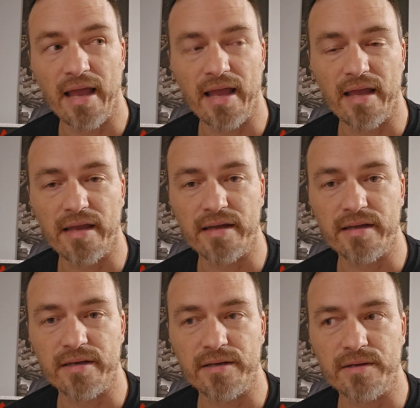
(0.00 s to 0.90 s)

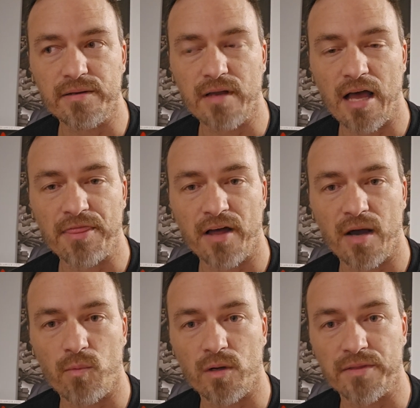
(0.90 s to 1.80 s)
And I
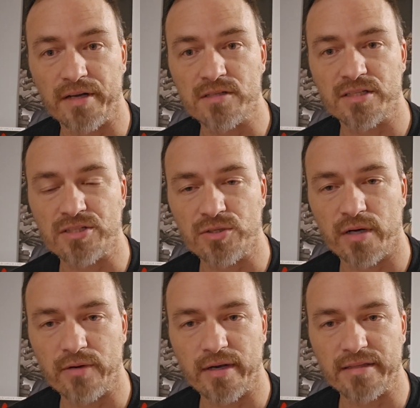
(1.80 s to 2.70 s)
thought, well, there's the
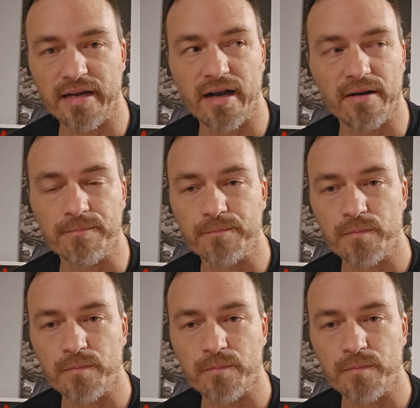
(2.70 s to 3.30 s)
story right there.